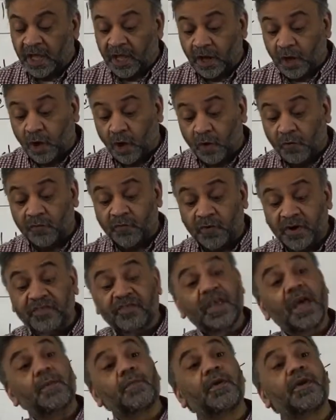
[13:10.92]
Or for
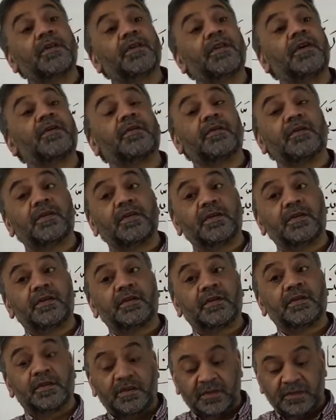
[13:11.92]
example,
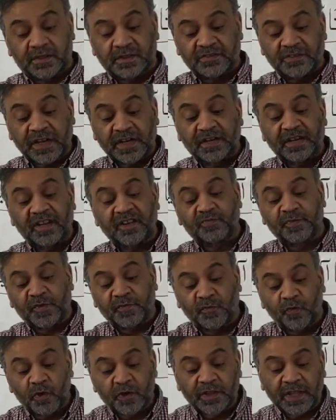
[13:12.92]
the sentence
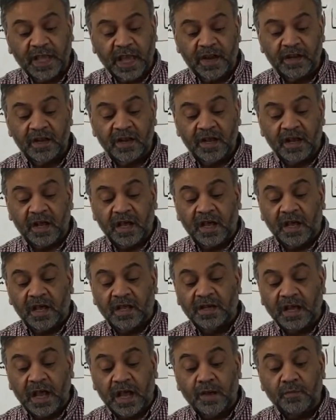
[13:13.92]
before that,
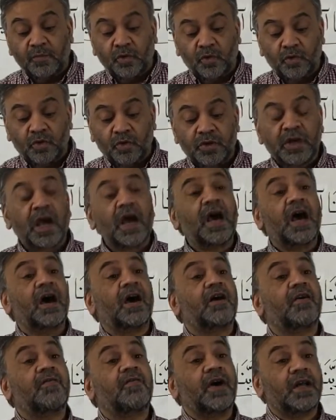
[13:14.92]
naam hunna
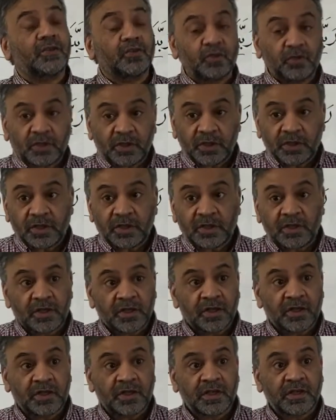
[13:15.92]
akhawatun,
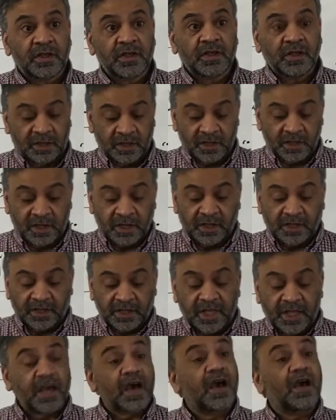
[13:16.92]

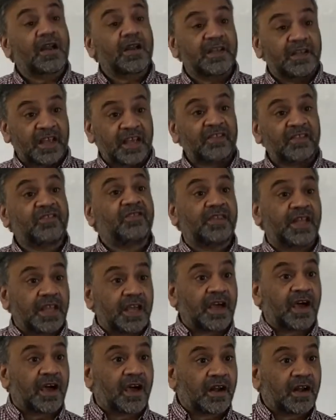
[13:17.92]
they are, yes, they
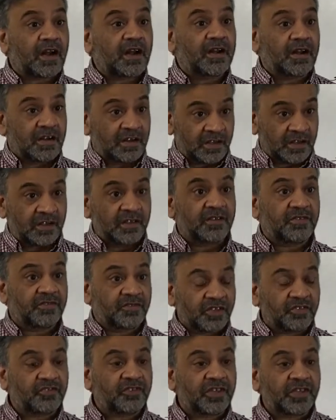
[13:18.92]
are
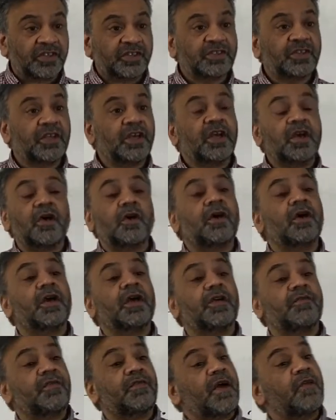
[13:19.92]
sisters.
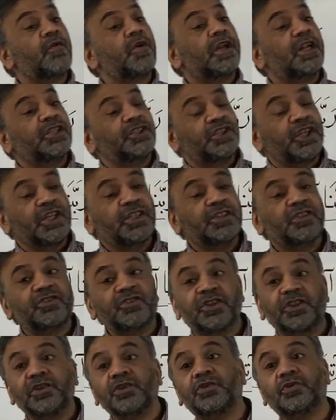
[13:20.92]
If I want to change this
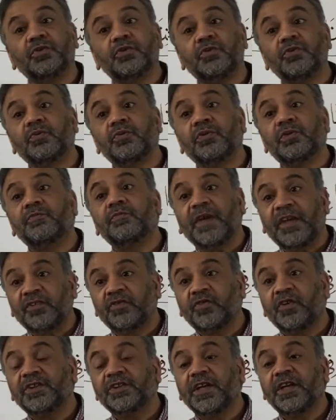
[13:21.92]
into
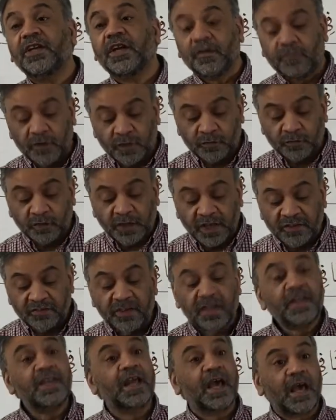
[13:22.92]
masculine gender, what would I say?
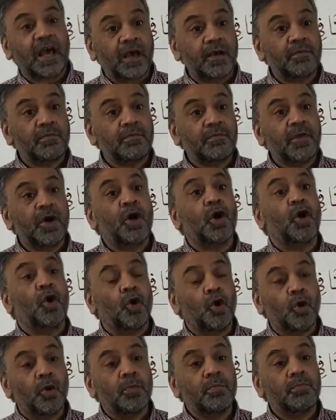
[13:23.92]
Naam
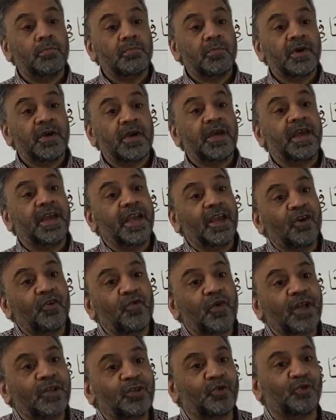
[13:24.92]
hum
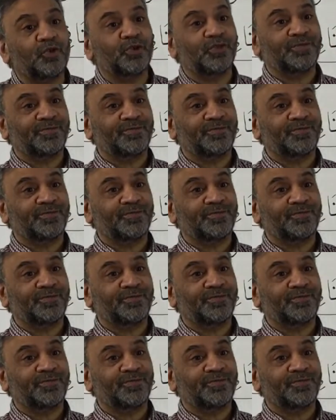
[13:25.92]
ikhwatun.